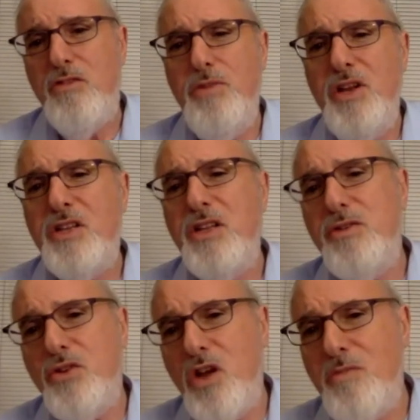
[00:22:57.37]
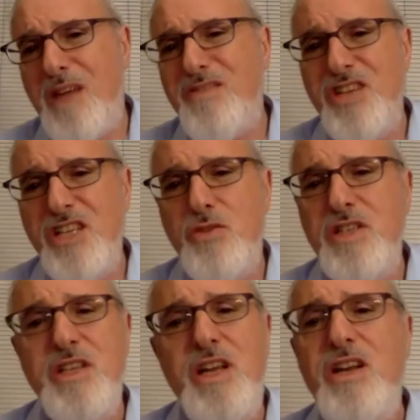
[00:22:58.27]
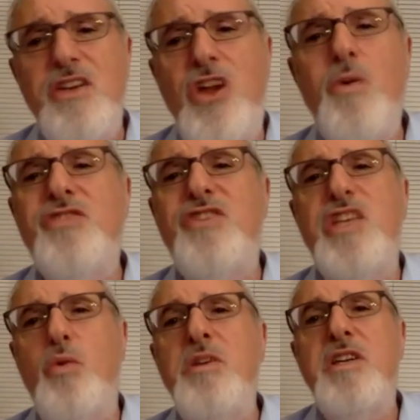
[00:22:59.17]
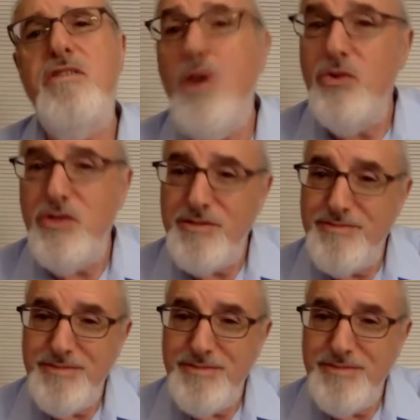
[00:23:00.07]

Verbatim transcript: rabbinic literature going back for centuries, no one says women can vote.